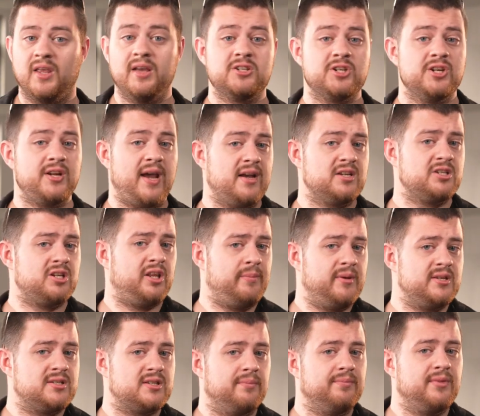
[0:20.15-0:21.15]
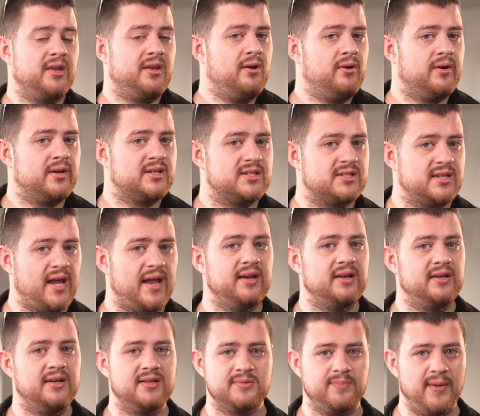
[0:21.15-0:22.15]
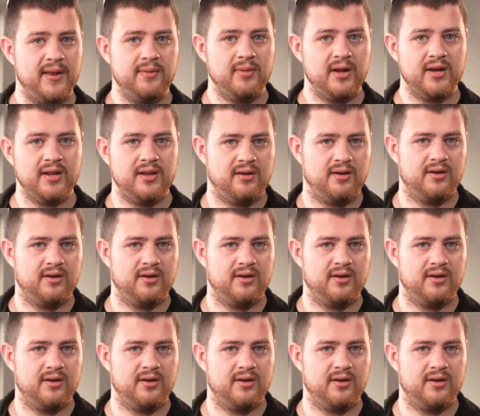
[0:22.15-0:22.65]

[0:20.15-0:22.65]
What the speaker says: It should actually be something you're excited to spend money